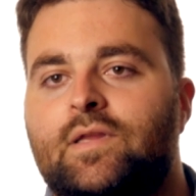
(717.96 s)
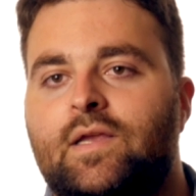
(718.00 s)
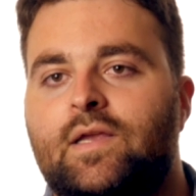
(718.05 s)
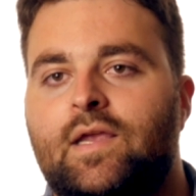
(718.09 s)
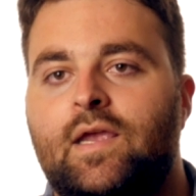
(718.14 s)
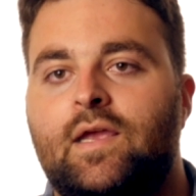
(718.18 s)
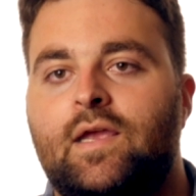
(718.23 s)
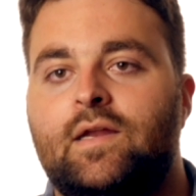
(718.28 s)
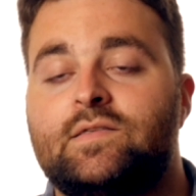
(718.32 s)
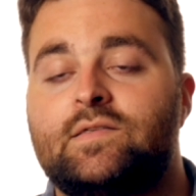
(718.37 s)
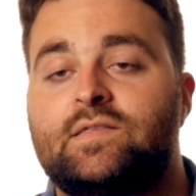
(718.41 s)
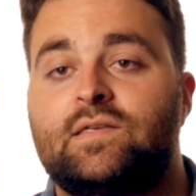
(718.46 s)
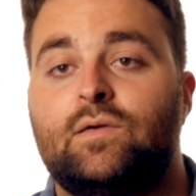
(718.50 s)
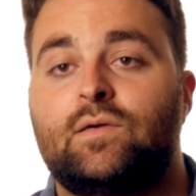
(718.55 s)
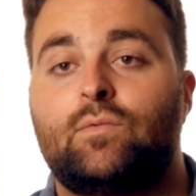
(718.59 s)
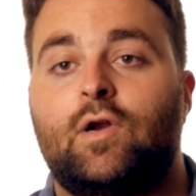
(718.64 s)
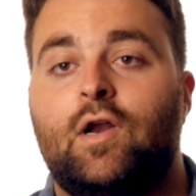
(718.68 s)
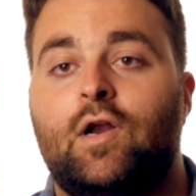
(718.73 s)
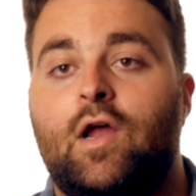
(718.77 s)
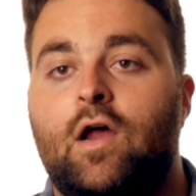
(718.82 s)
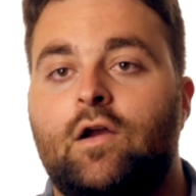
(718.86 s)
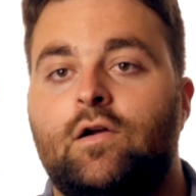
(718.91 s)
the Canon
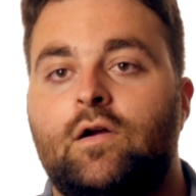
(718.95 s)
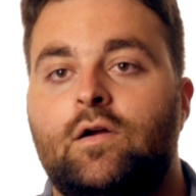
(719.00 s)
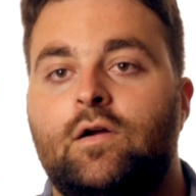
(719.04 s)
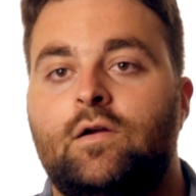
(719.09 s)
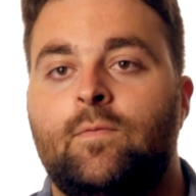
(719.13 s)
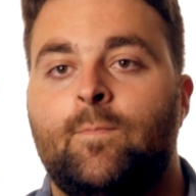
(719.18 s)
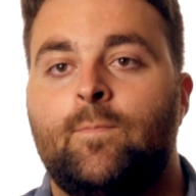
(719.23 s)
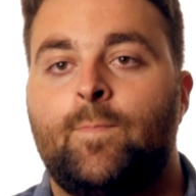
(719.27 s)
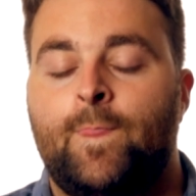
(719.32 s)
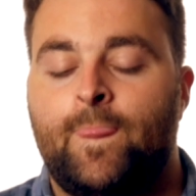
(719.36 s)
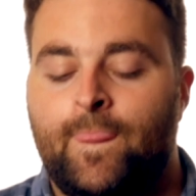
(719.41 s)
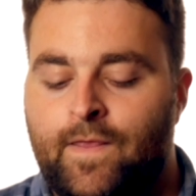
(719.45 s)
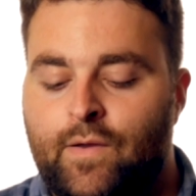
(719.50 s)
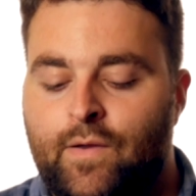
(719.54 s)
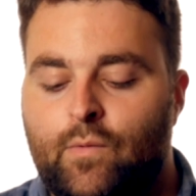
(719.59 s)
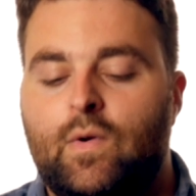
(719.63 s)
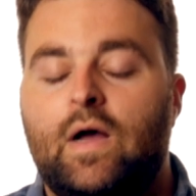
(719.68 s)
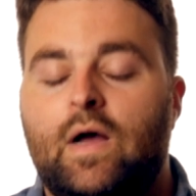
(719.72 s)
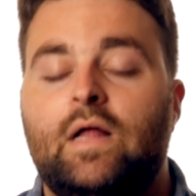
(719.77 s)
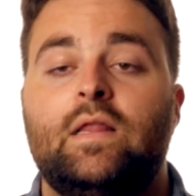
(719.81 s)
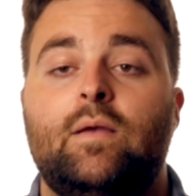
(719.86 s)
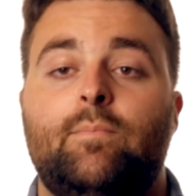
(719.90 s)
C100,
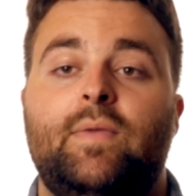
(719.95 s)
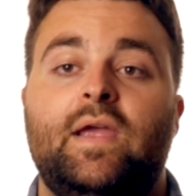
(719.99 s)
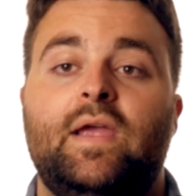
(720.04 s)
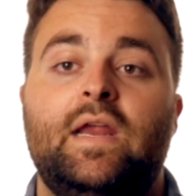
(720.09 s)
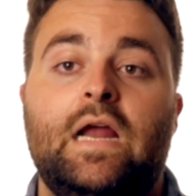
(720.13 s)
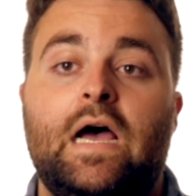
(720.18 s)
while it may